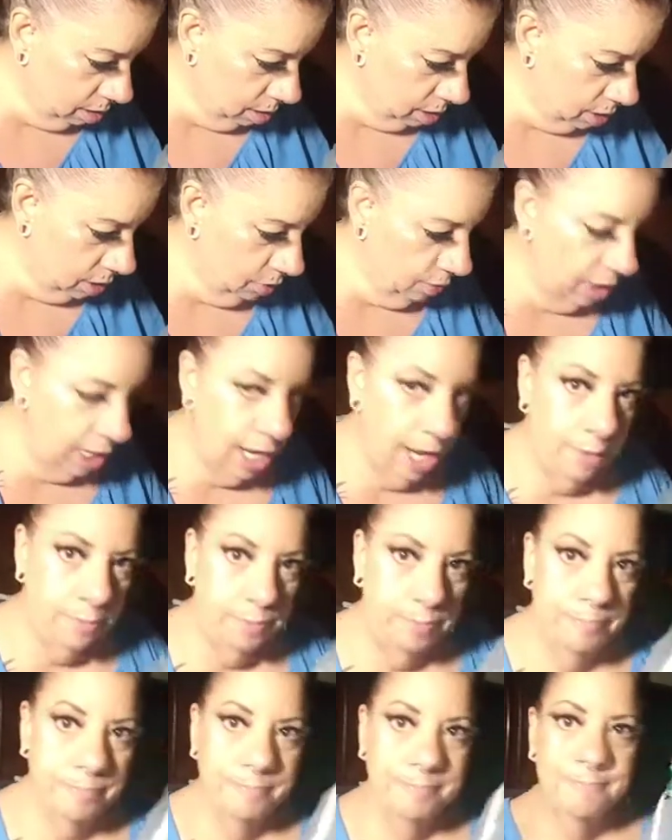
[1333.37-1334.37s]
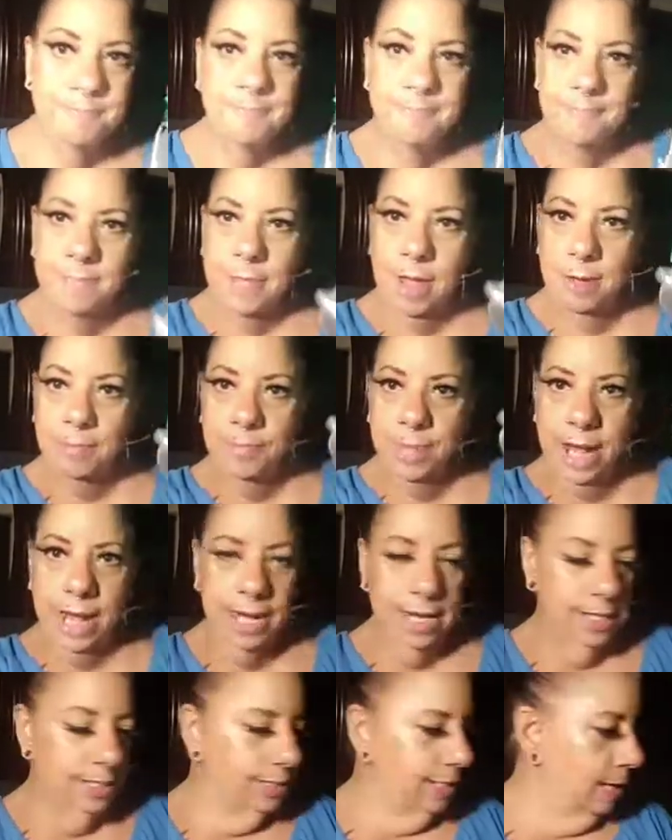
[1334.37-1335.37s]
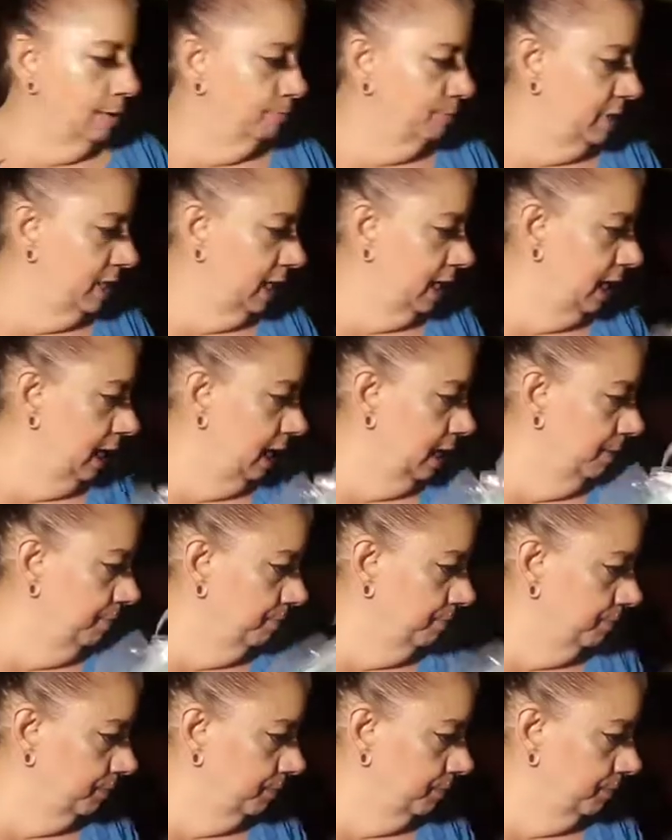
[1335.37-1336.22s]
So yeah, bag is empty.